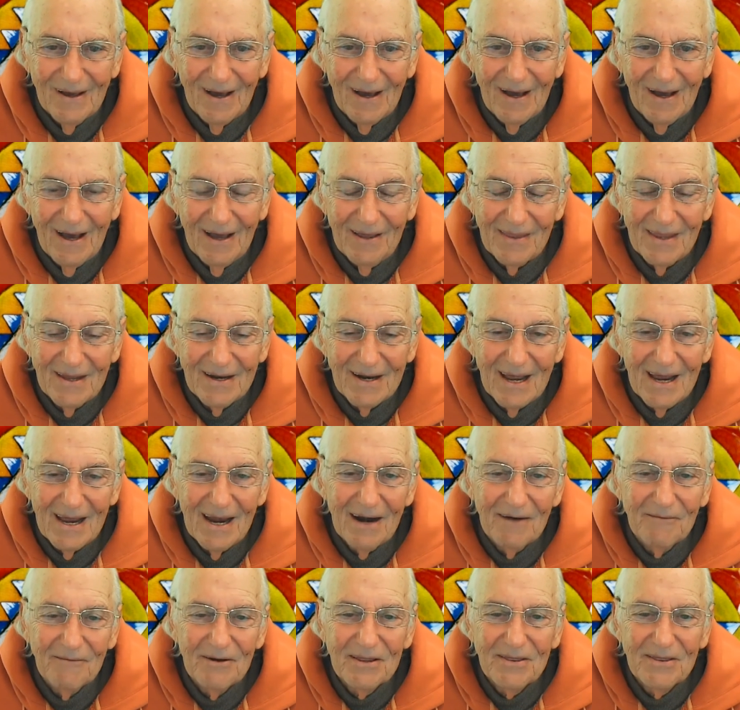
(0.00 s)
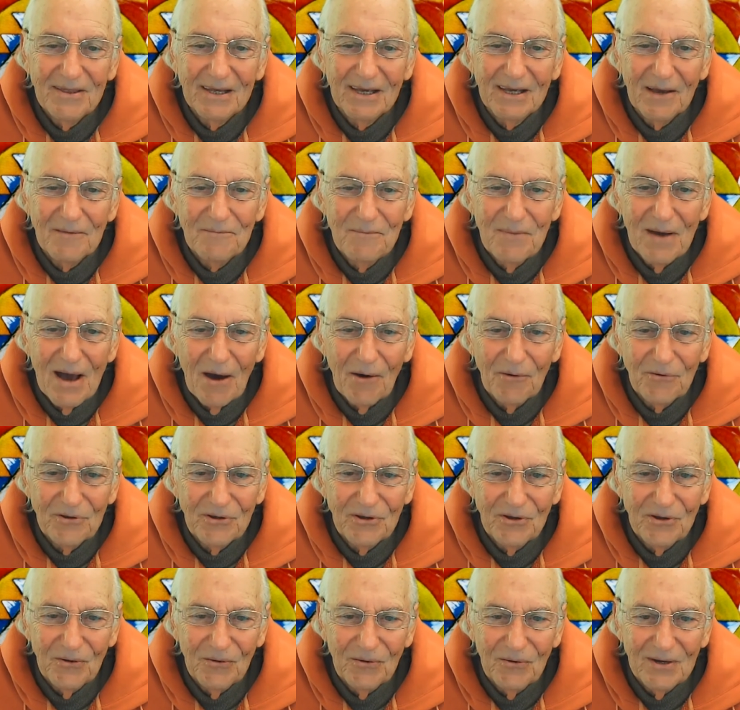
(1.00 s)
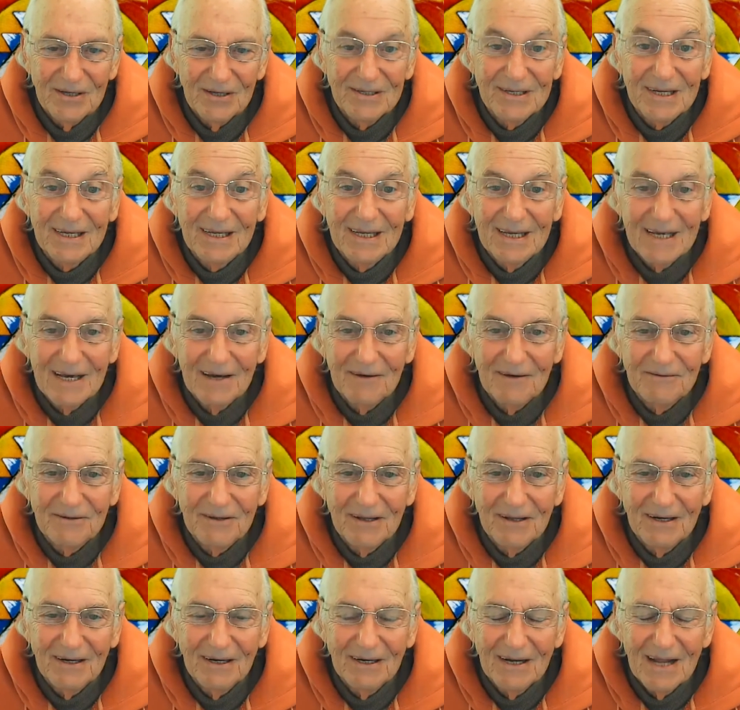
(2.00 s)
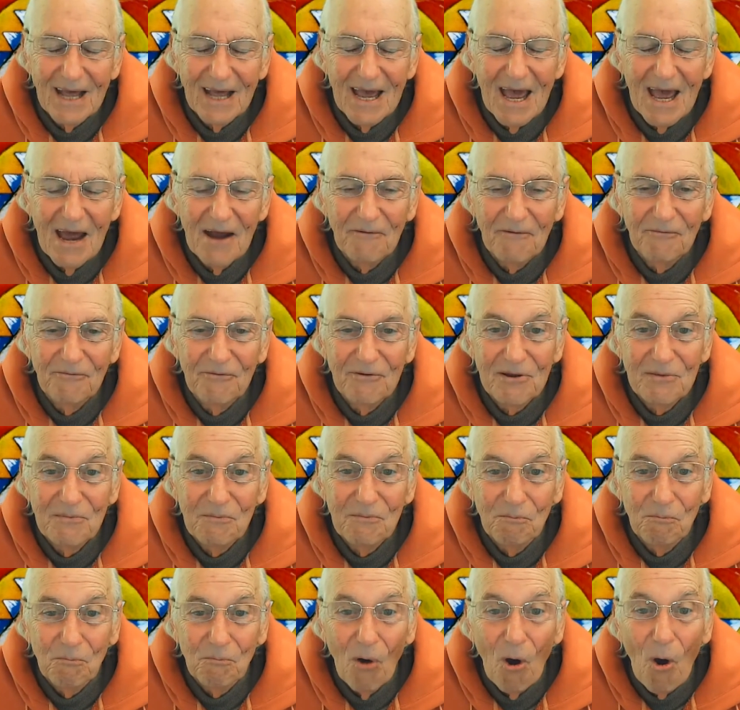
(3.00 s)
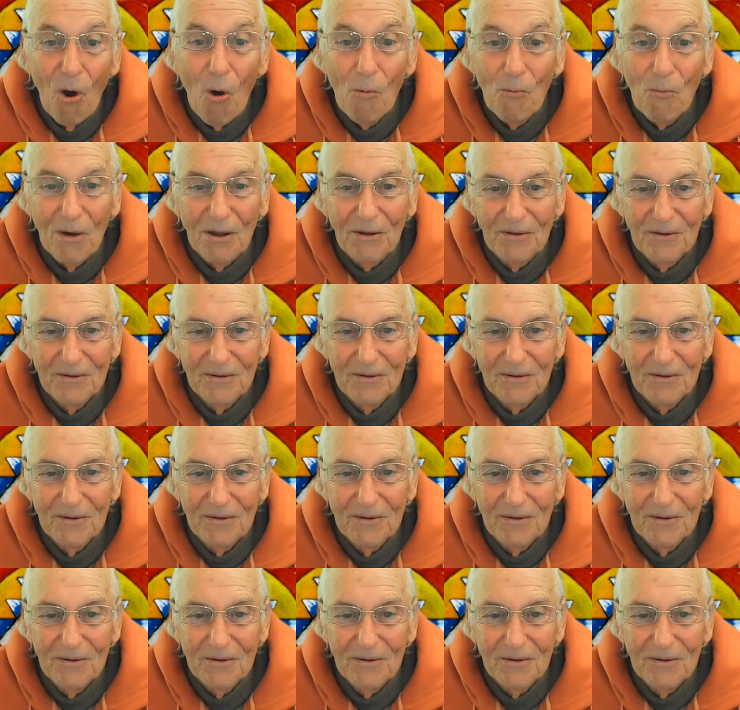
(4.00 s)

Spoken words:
And that everything about you is a gift. And every moment,